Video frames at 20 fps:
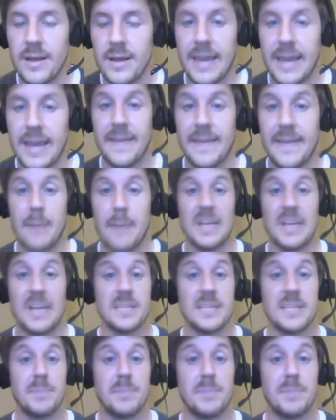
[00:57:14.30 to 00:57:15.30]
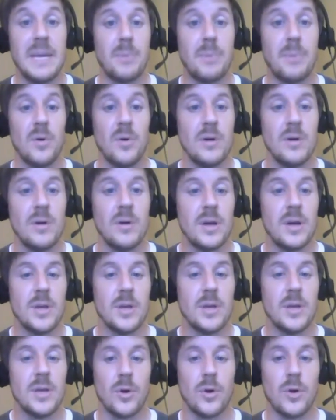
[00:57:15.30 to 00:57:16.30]
Okay, that means people
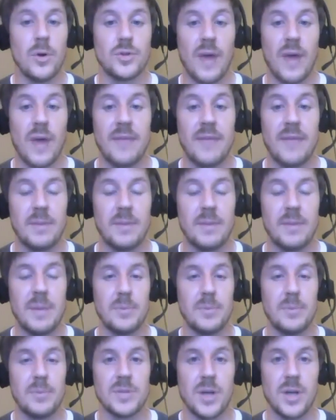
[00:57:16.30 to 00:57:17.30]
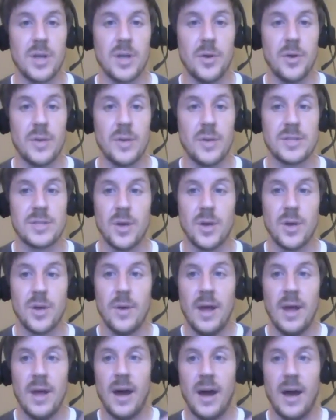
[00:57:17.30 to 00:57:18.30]
you are driving people to go to it.
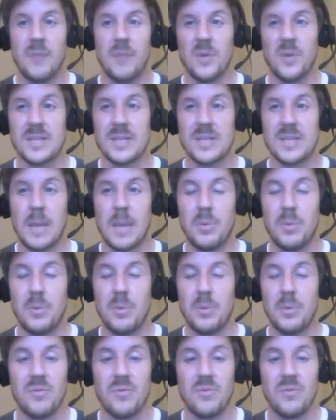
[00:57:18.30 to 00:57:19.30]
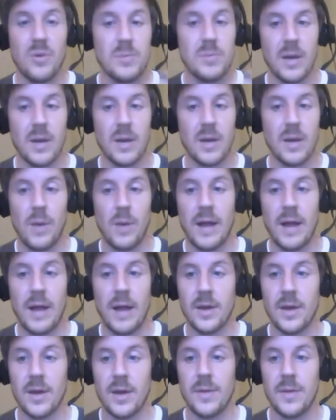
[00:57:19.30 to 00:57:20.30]
So, uh, for example, Verbling a while
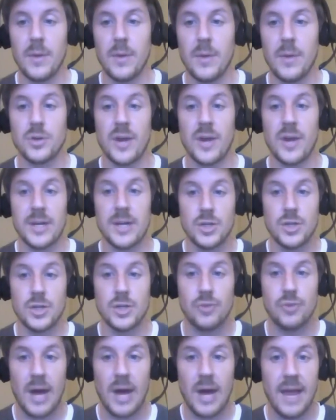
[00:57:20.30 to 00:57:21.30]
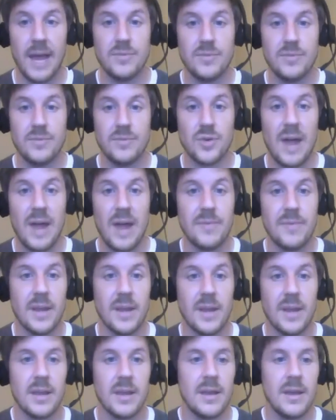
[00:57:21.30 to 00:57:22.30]
ago, they were trying to drive
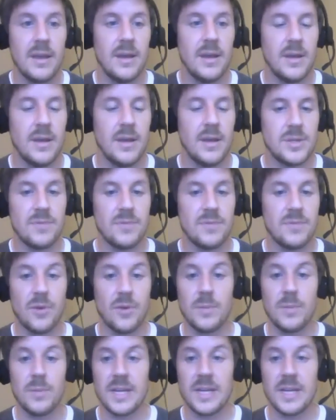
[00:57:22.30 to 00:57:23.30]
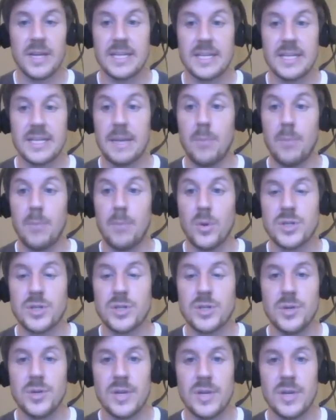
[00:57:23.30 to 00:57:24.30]
traffic to Verbling to get more
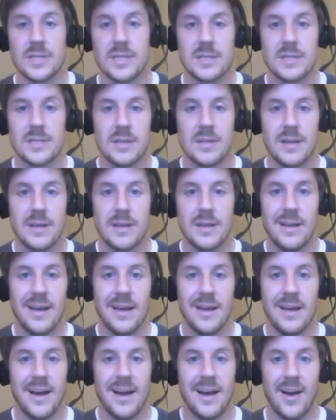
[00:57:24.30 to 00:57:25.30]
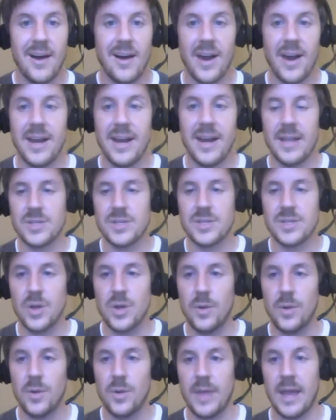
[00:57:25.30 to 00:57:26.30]
students. All right, and
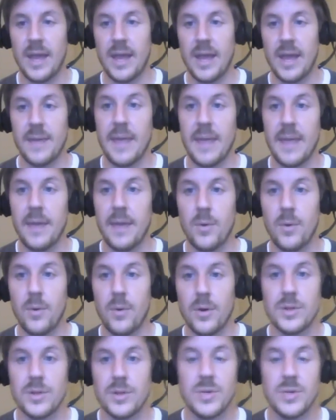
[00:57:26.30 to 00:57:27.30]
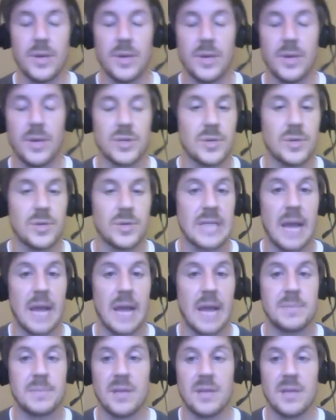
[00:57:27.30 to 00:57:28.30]
so they uh, they were doing certain
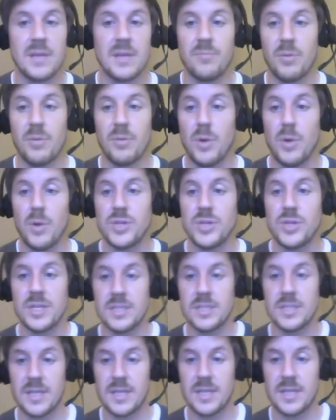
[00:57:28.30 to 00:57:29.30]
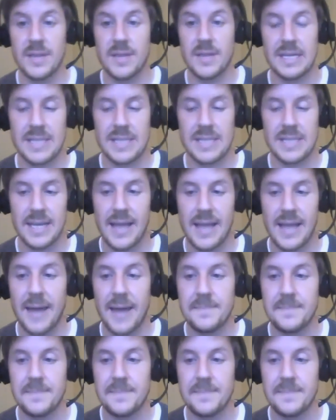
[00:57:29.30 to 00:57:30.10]
types of promotions and things like that.